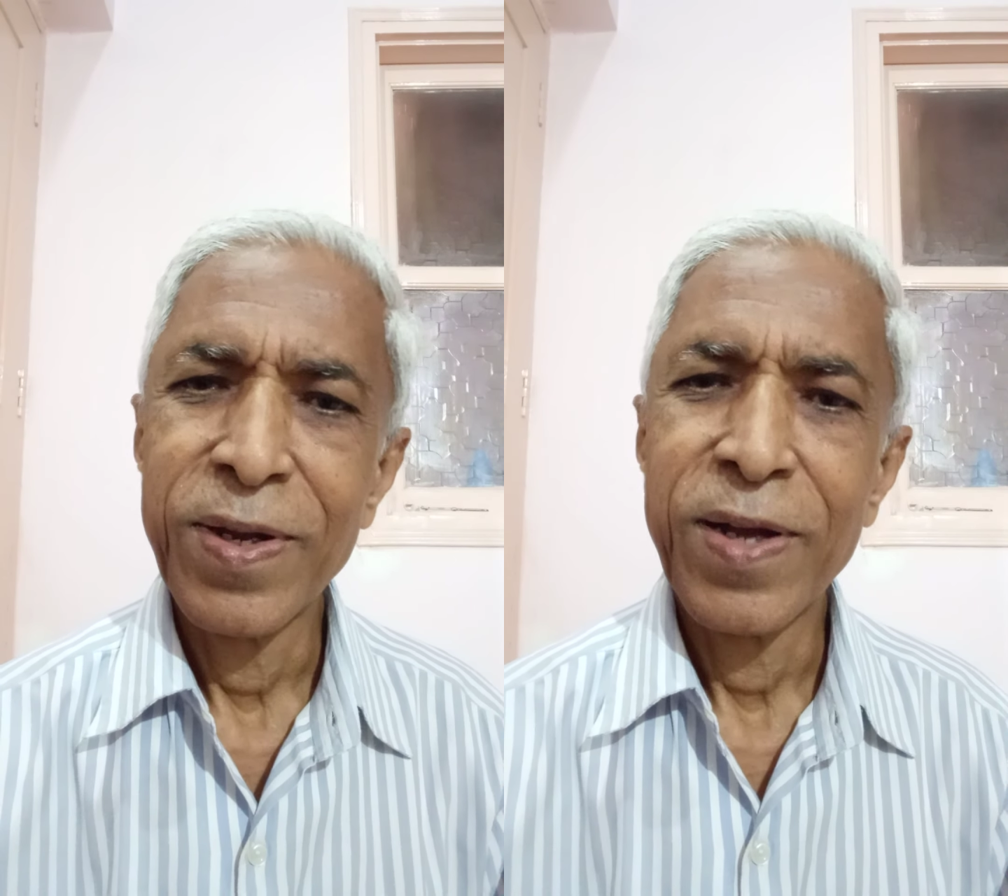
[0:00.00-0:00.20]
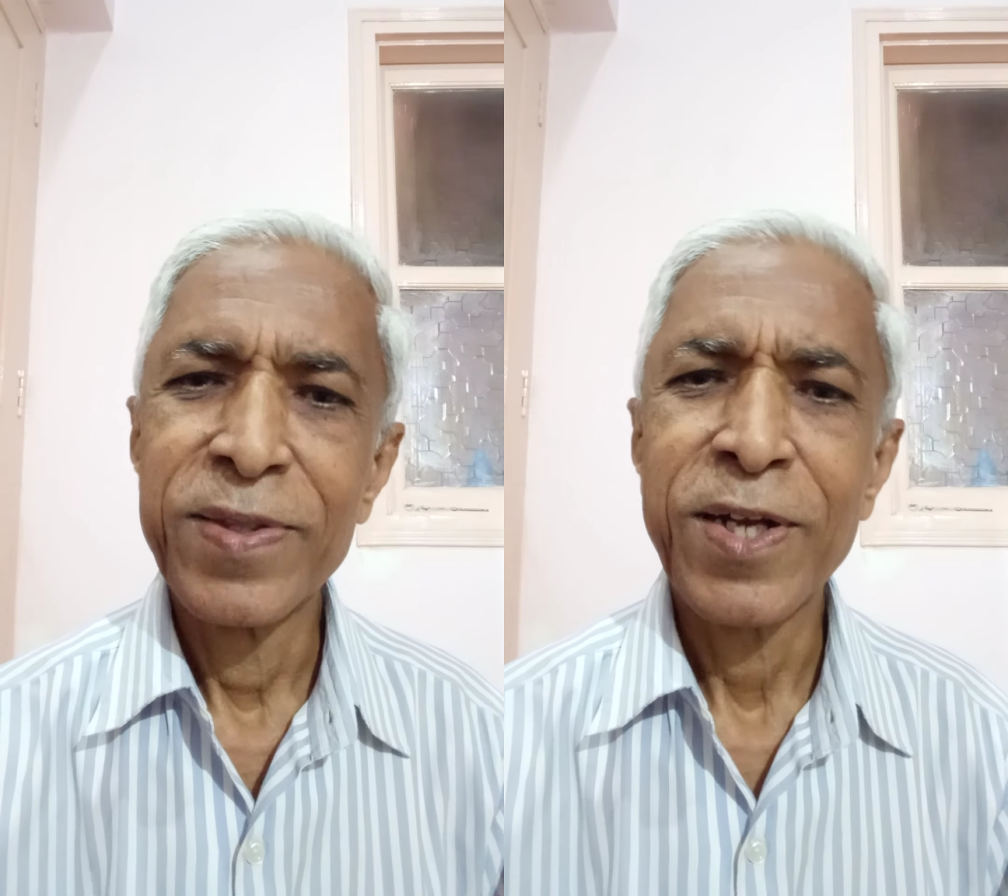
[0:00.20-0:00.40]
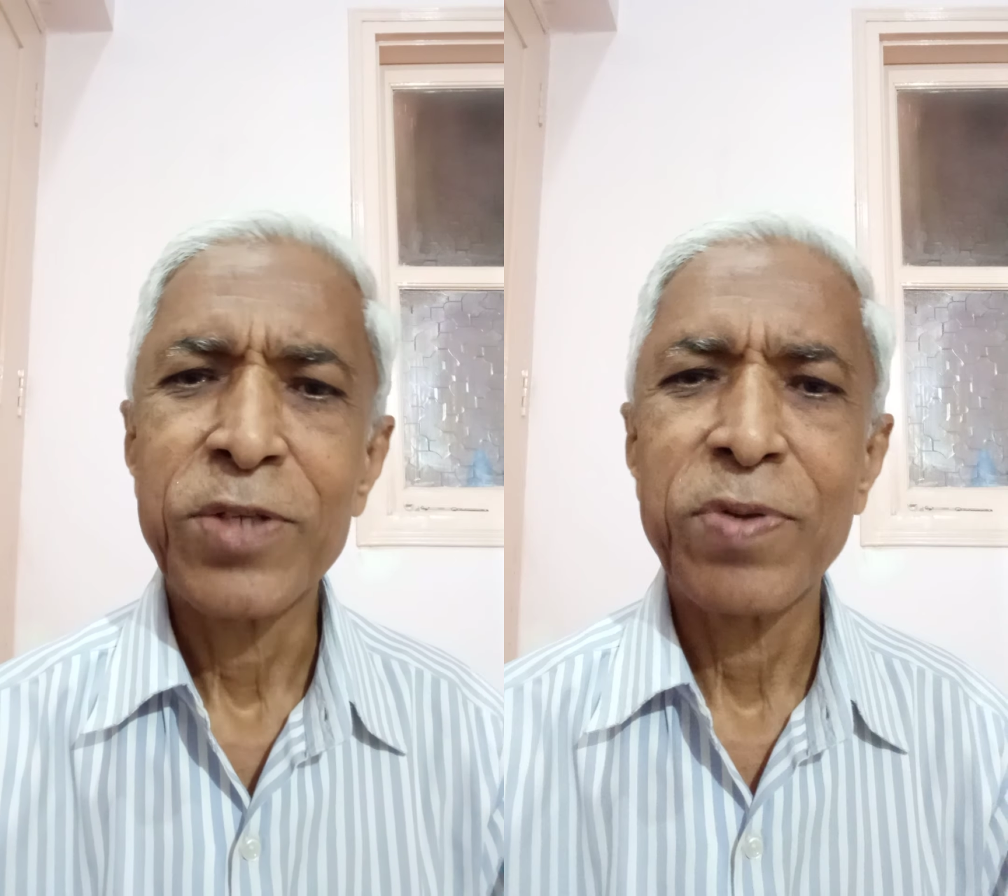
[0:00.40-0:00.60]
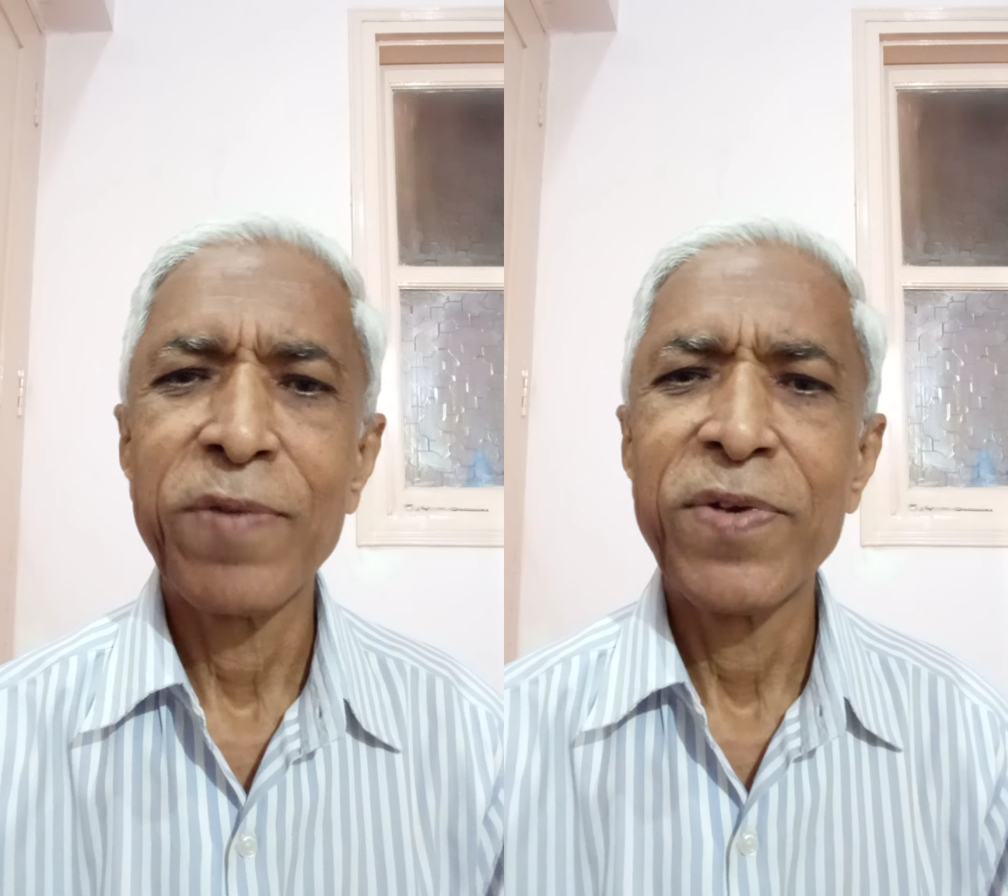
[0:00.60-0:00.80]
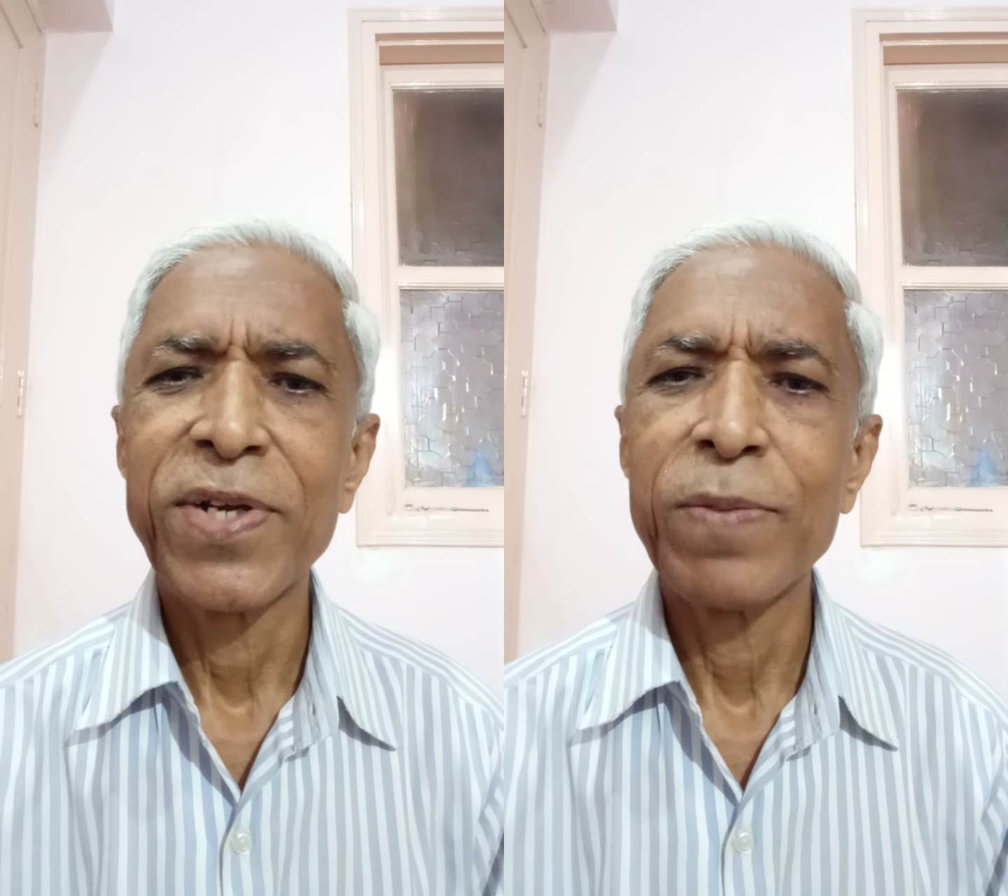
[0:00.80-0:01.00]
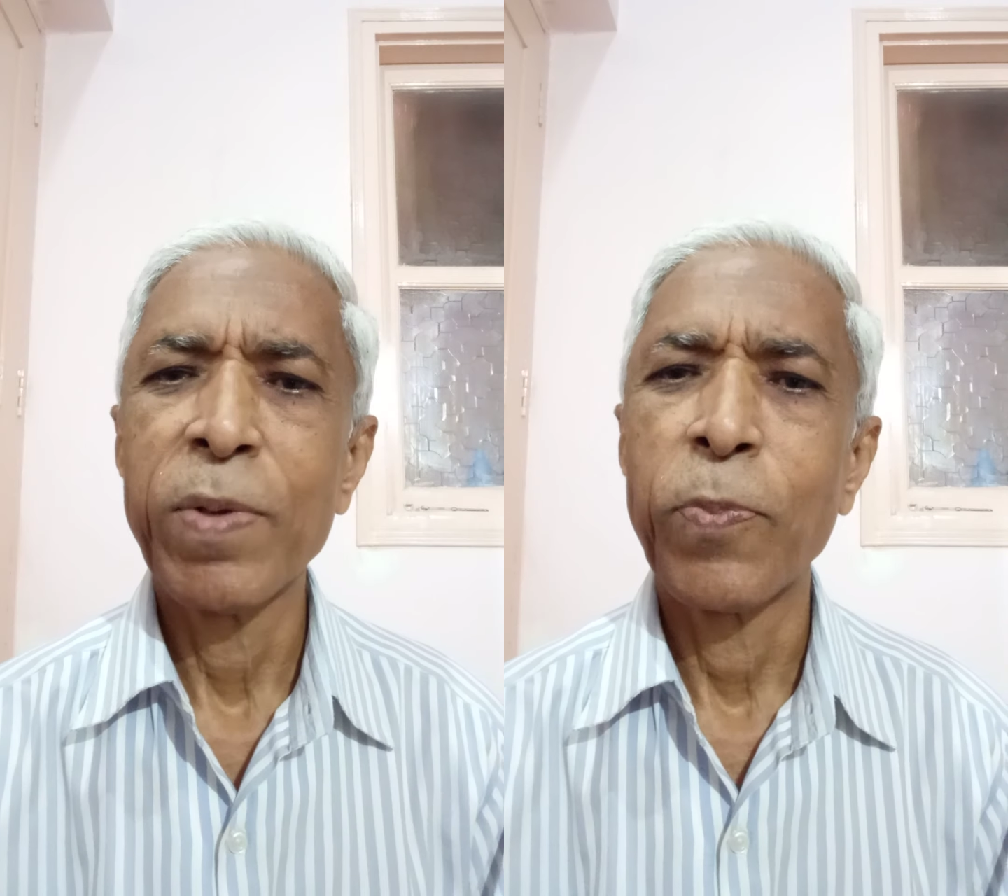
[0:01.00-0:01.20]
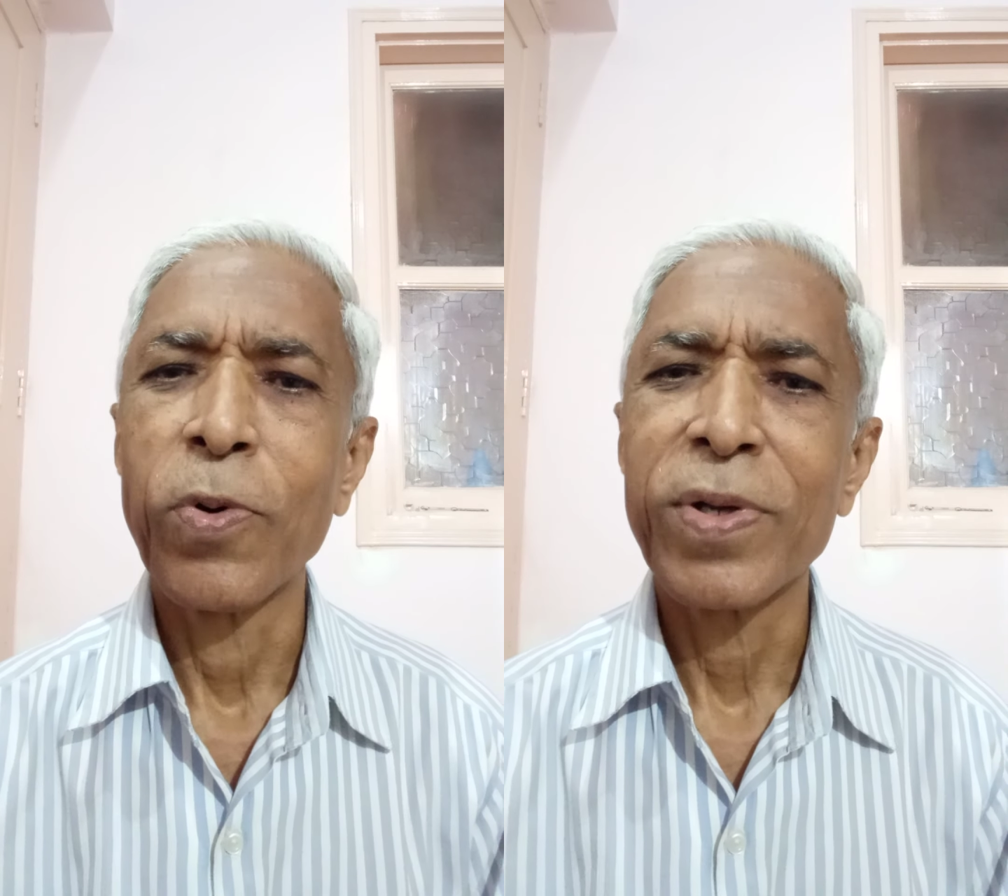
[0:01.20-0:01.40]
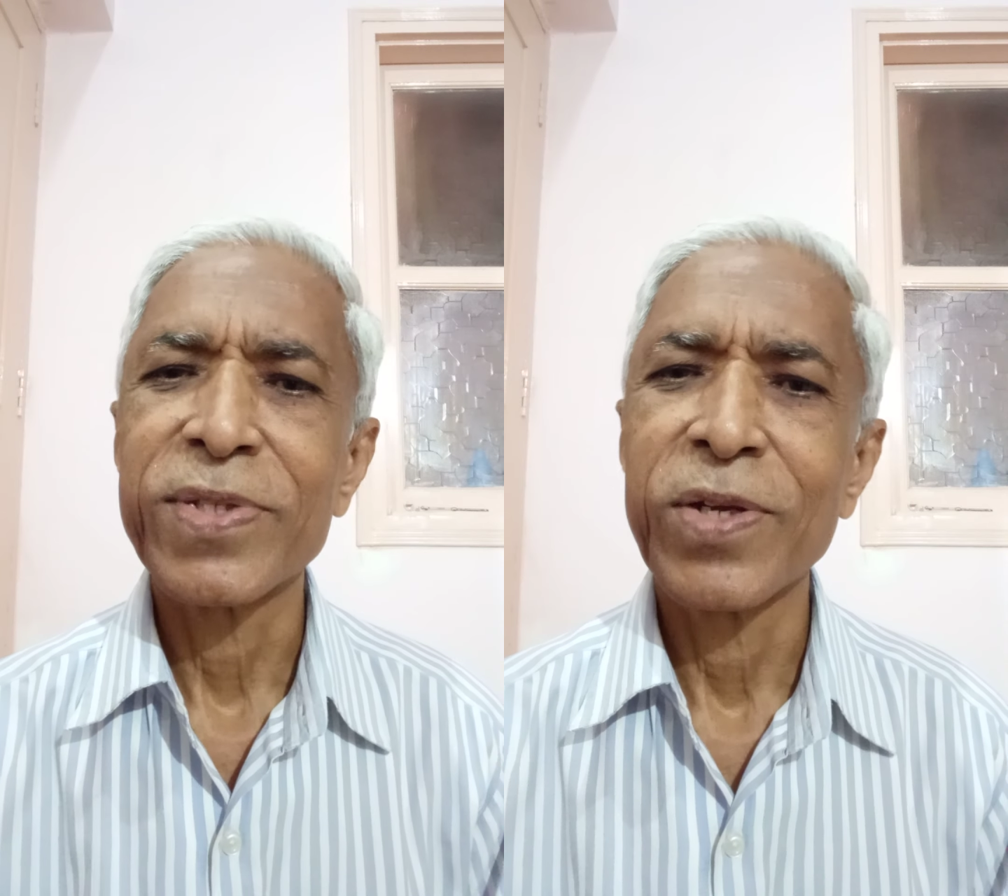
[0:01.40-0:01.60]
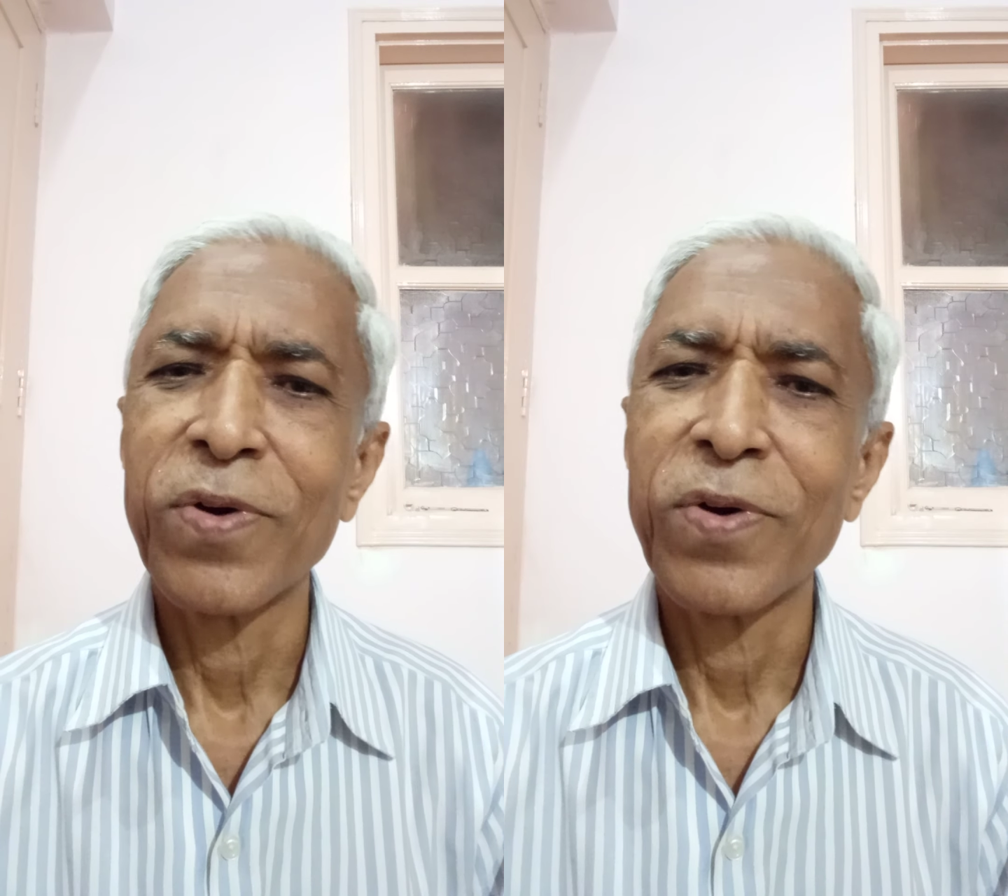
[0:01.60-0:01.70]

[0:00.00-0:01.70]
and that's why we shall be focusing